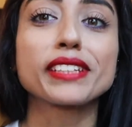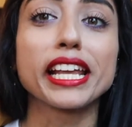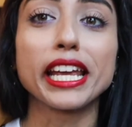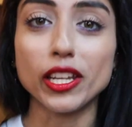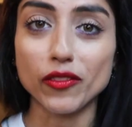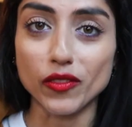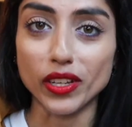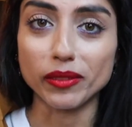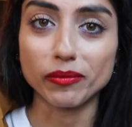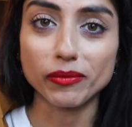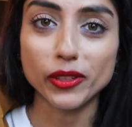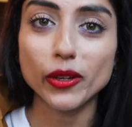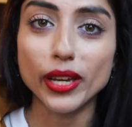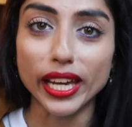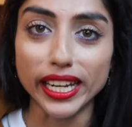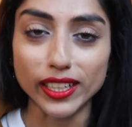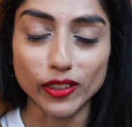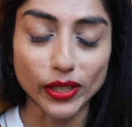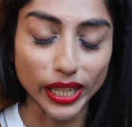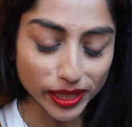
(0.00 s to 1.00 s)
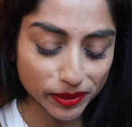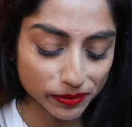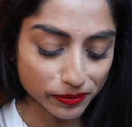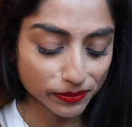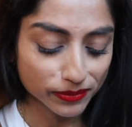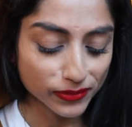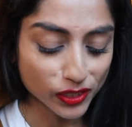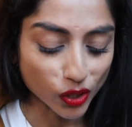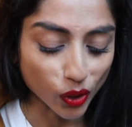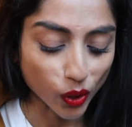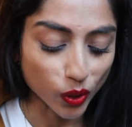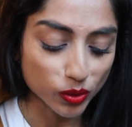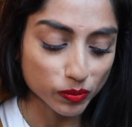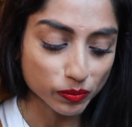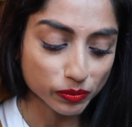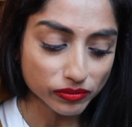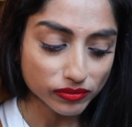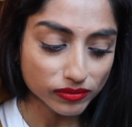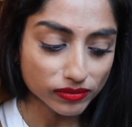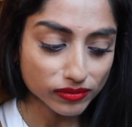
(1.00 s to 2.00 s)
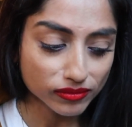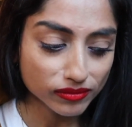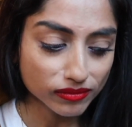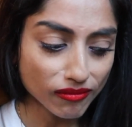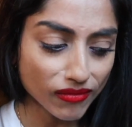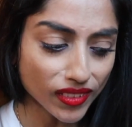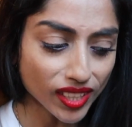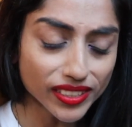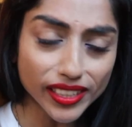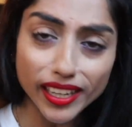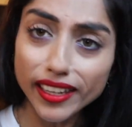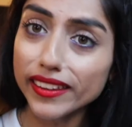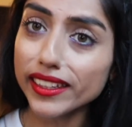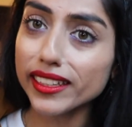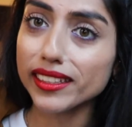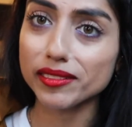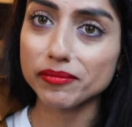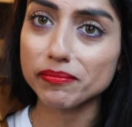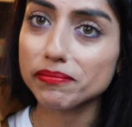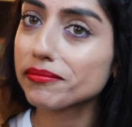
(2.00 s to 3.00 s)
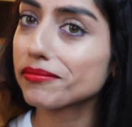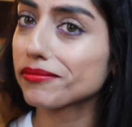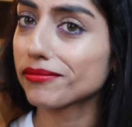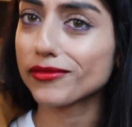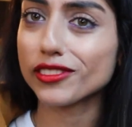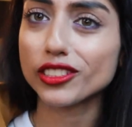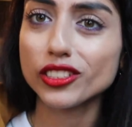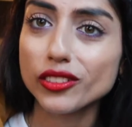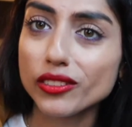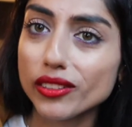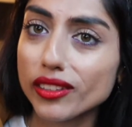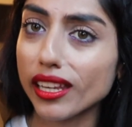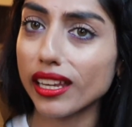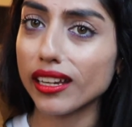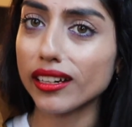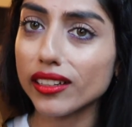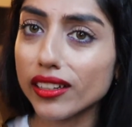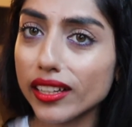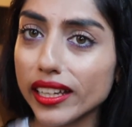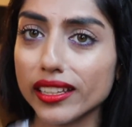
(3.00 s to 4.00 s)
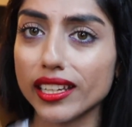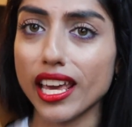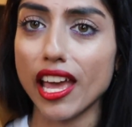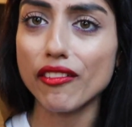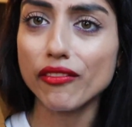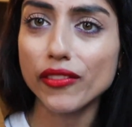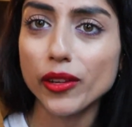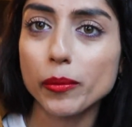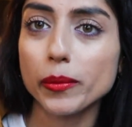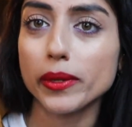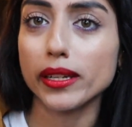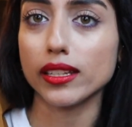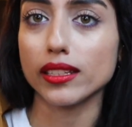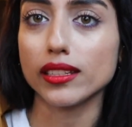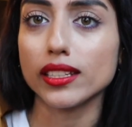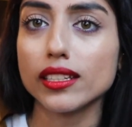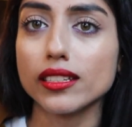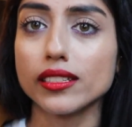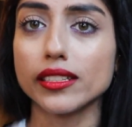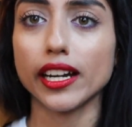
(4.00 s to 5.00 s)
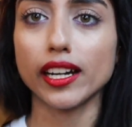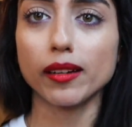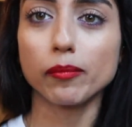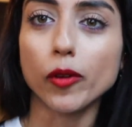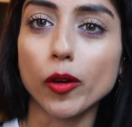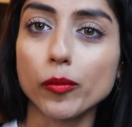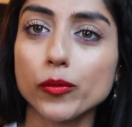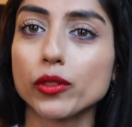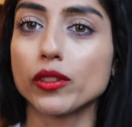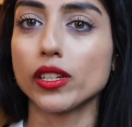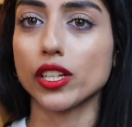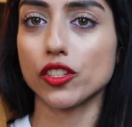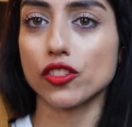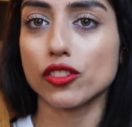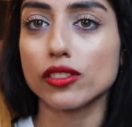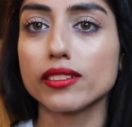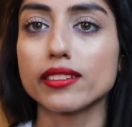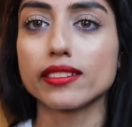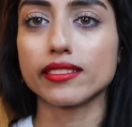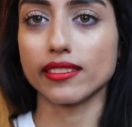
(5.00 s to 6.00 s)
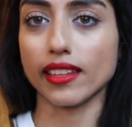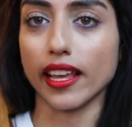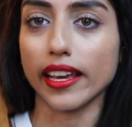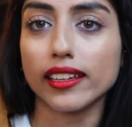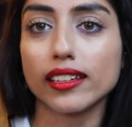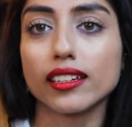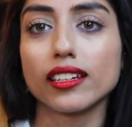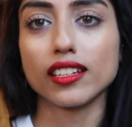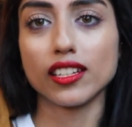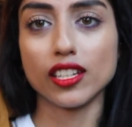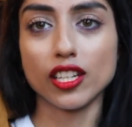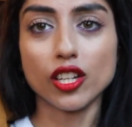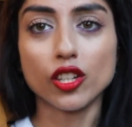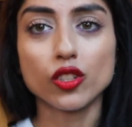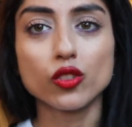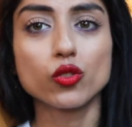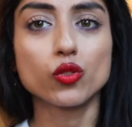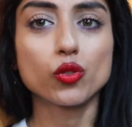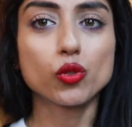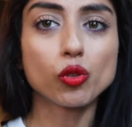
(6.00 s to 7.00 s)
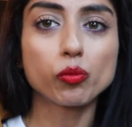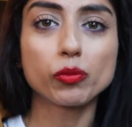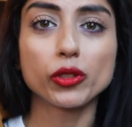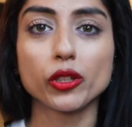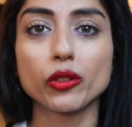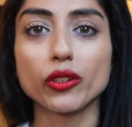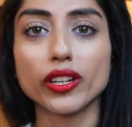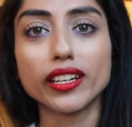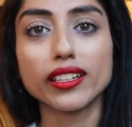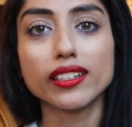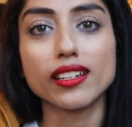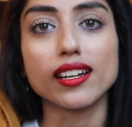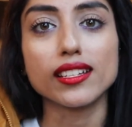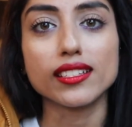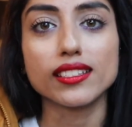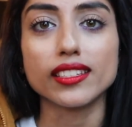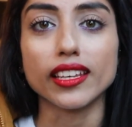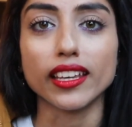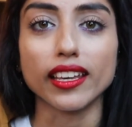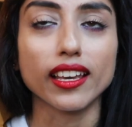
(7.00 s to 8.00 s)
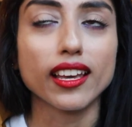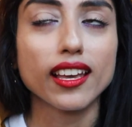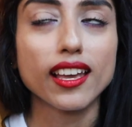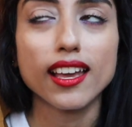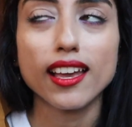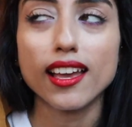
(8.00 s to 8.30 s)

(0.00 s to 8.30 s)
Anyway, you get it, right? So yeah, they're like everybody, the entire population is like super good at dancing.